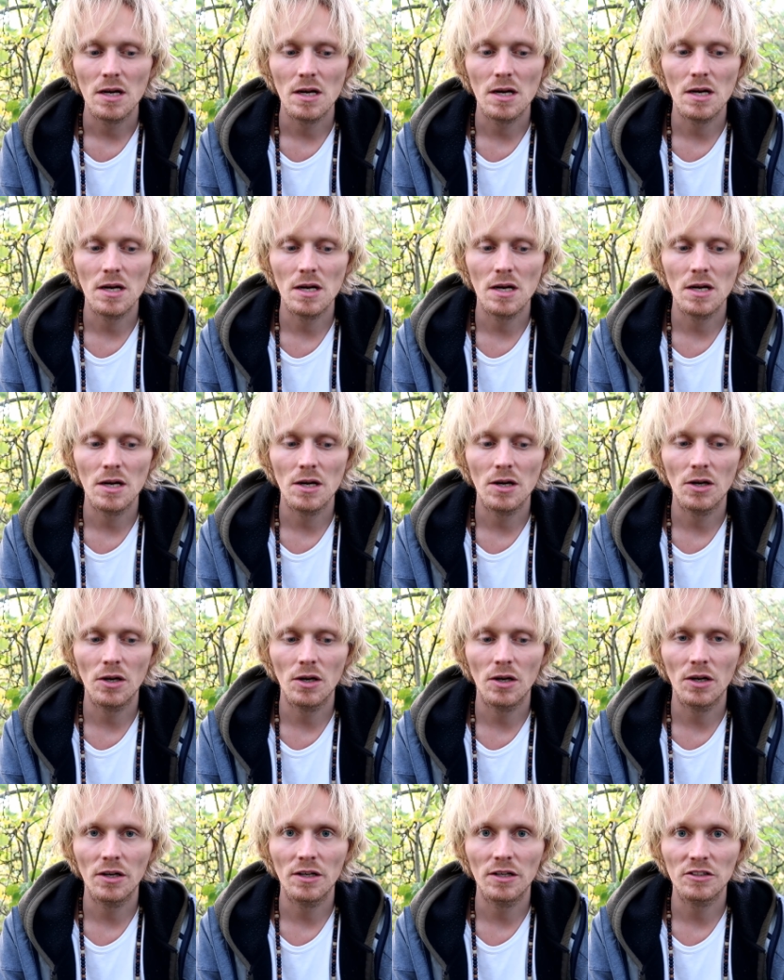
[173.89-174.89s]

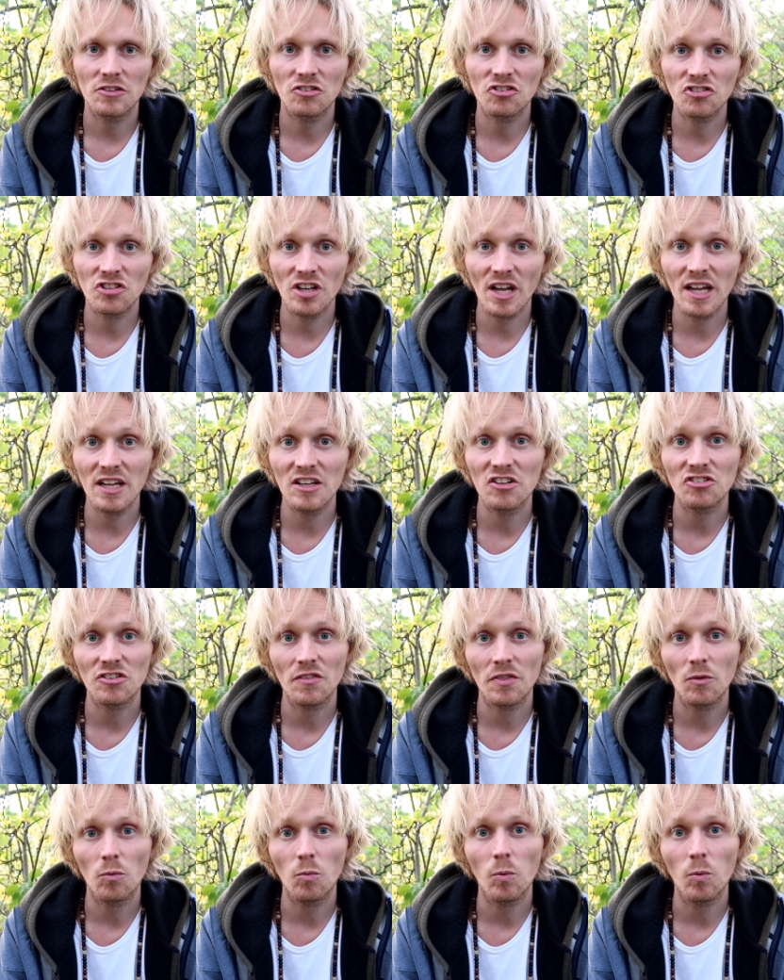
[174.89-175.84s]
change in the